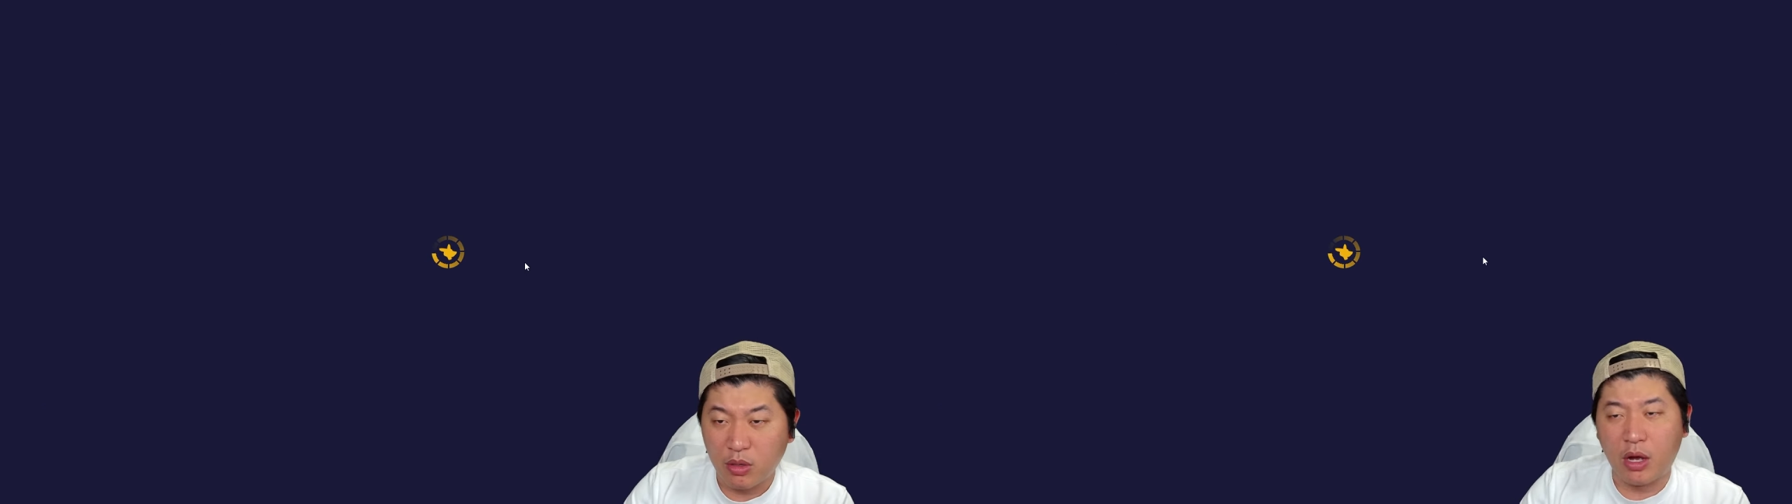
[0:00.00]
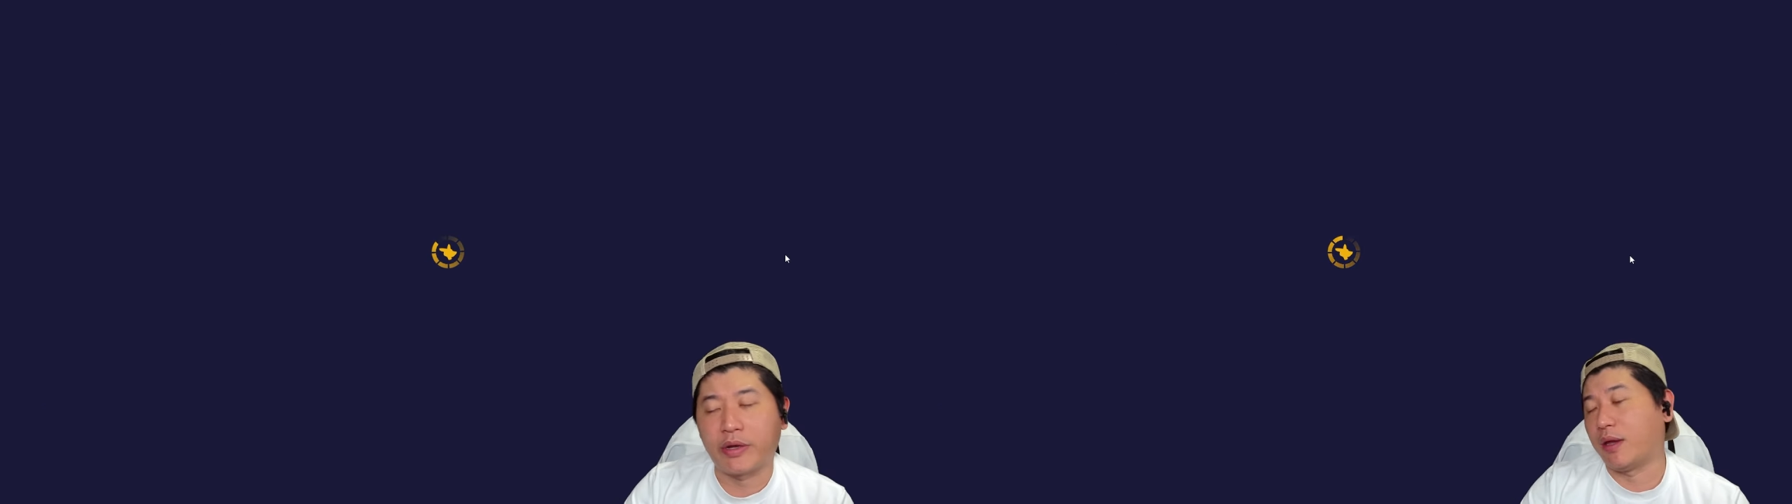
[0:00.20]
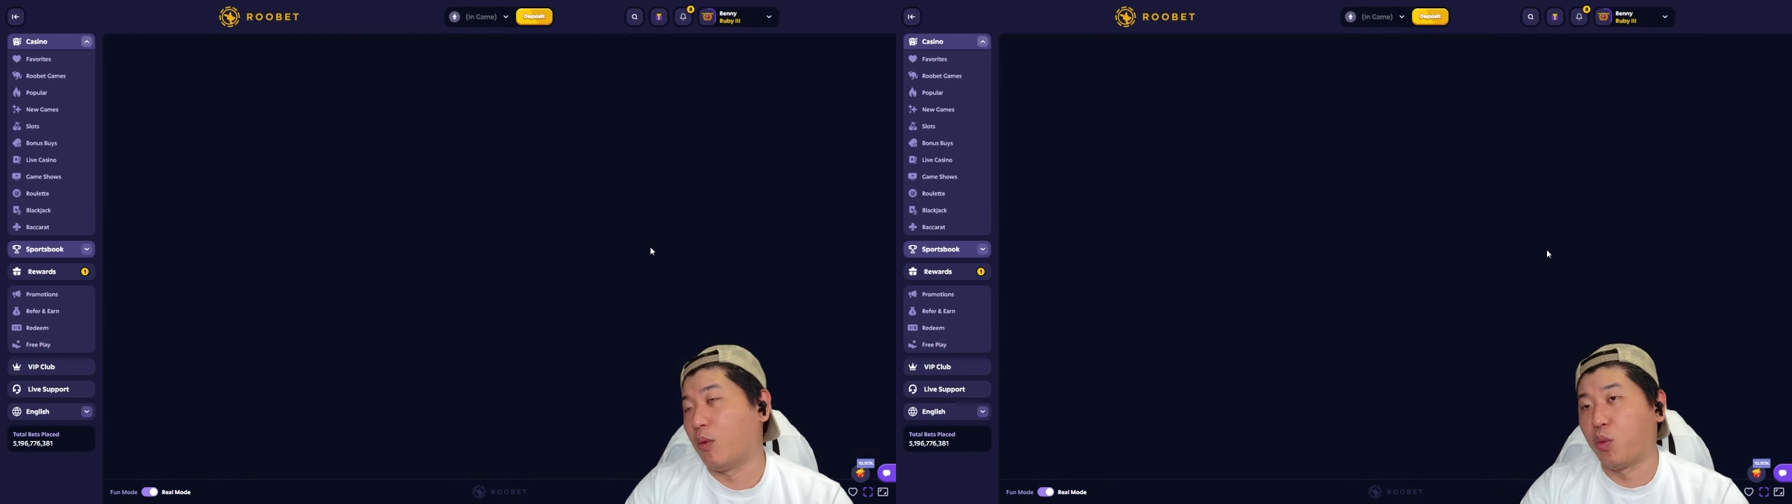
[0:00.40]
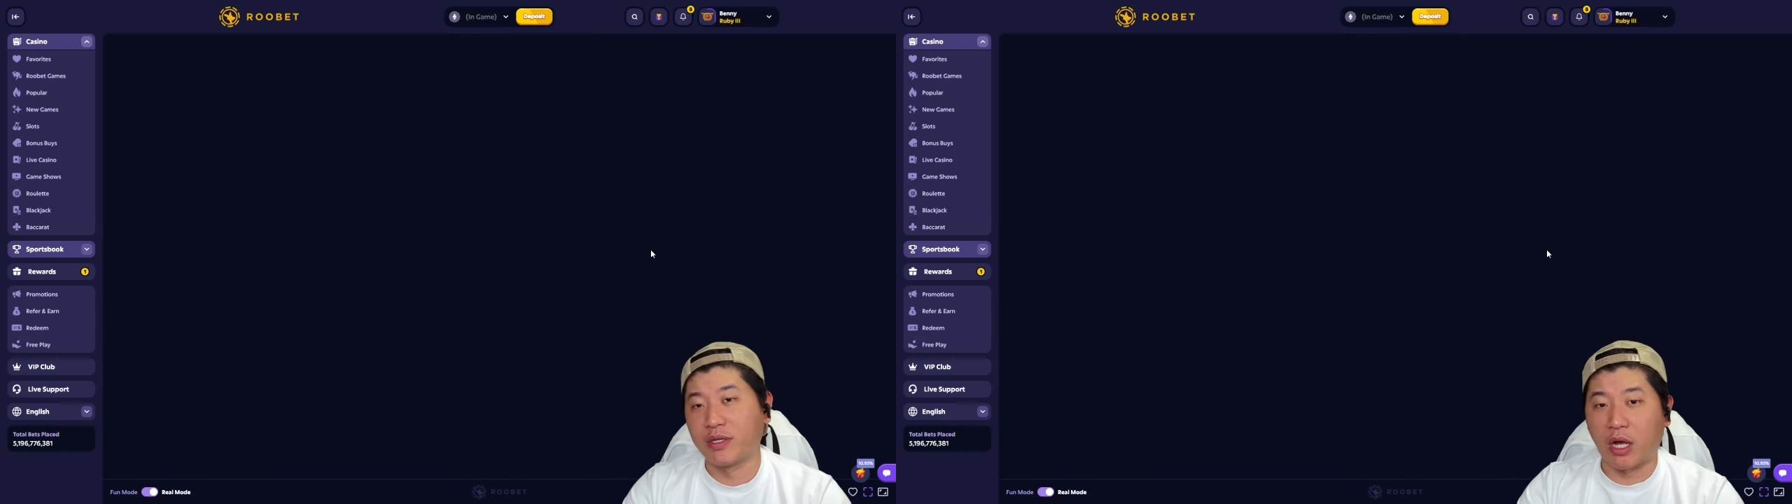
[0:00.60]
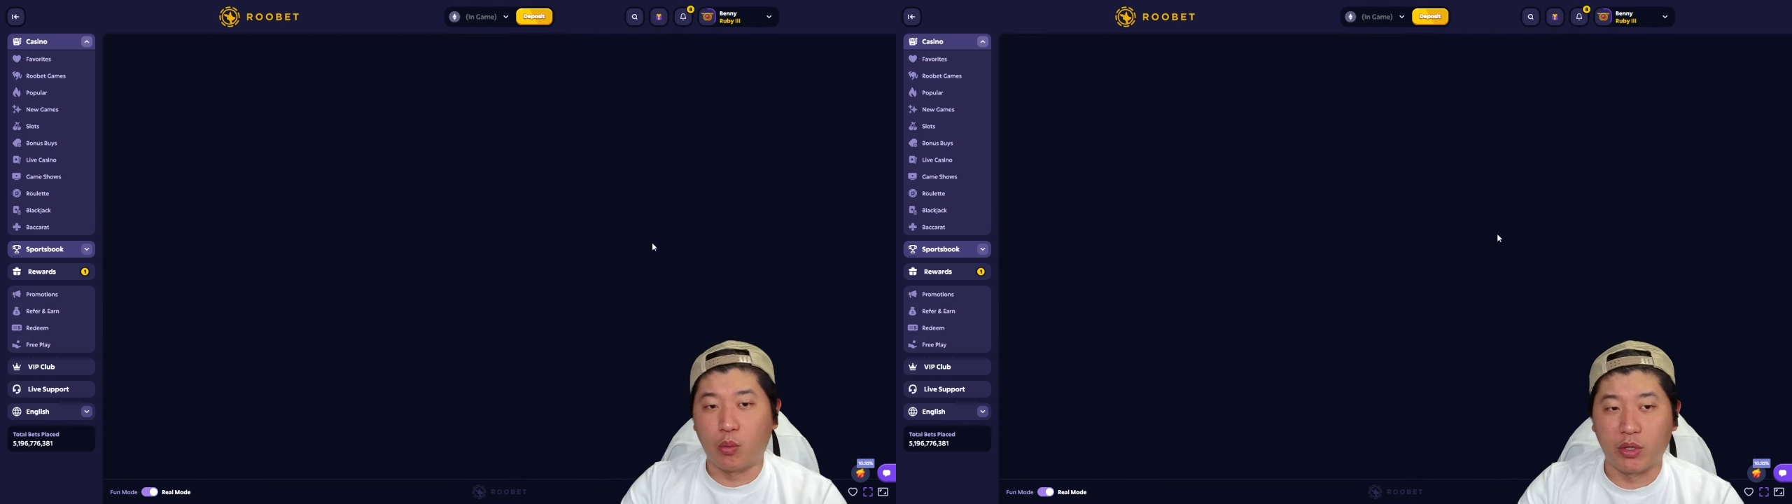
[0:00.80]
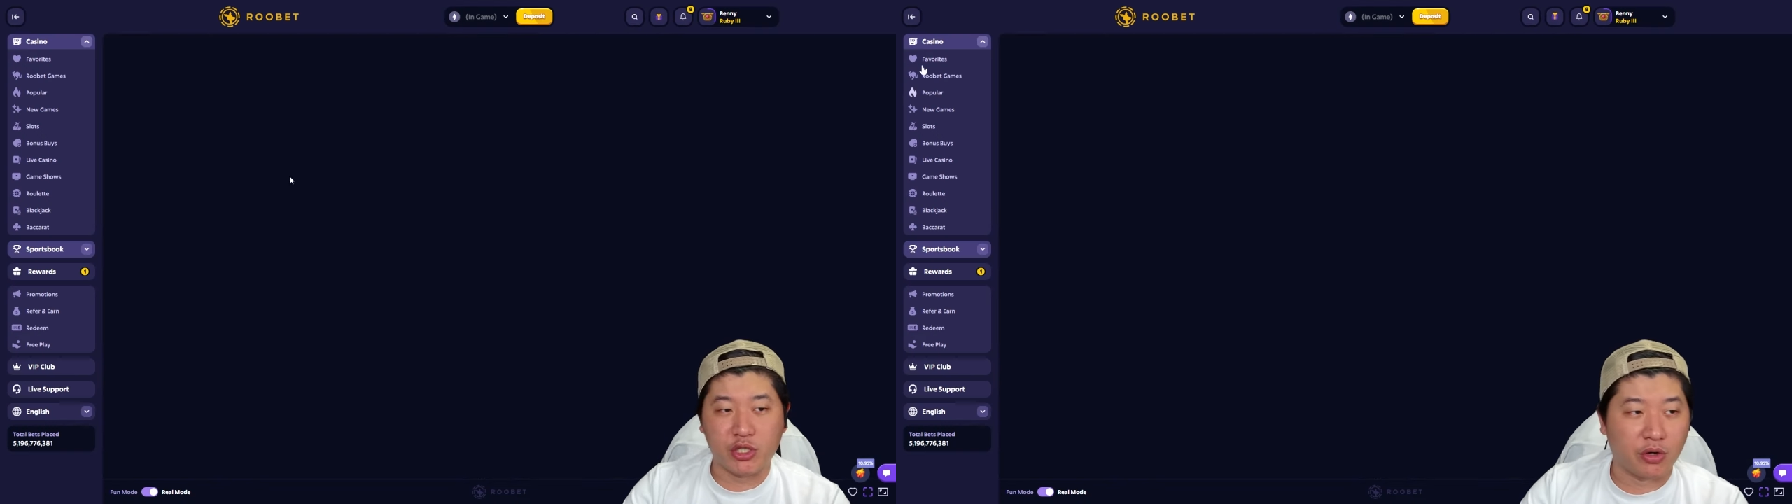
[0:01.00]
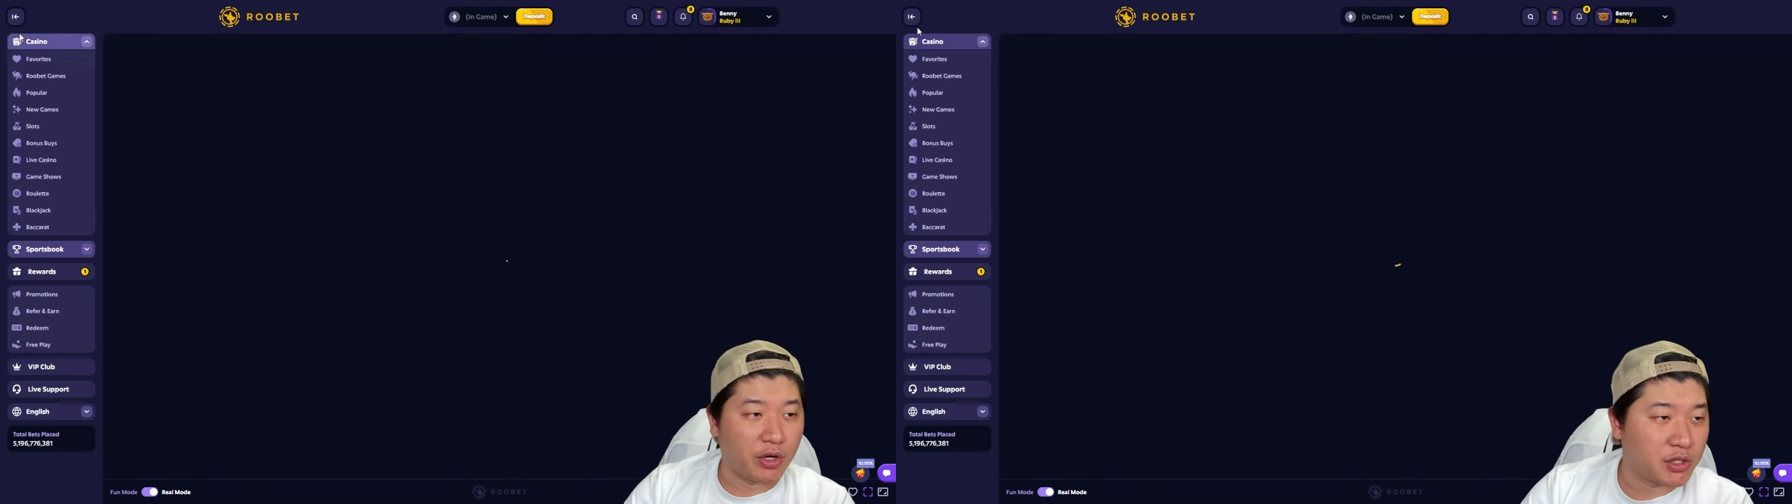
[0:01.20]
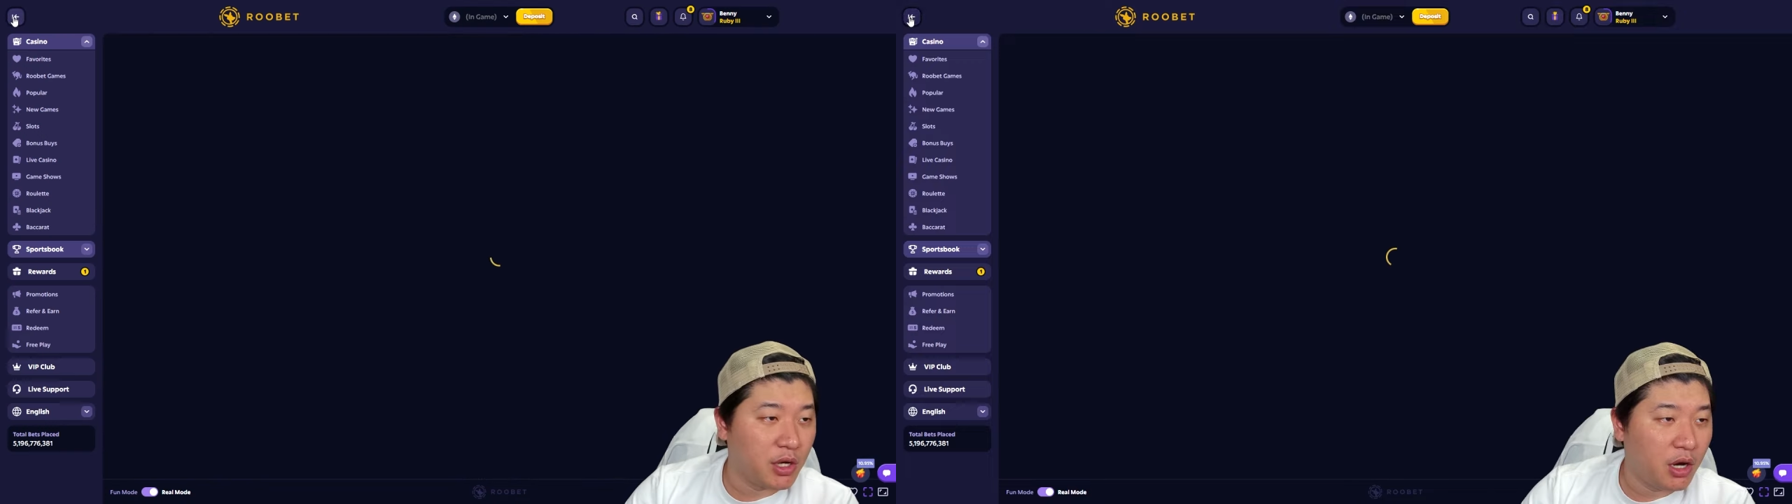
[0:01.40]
Okay, we're done with Sugar Rush.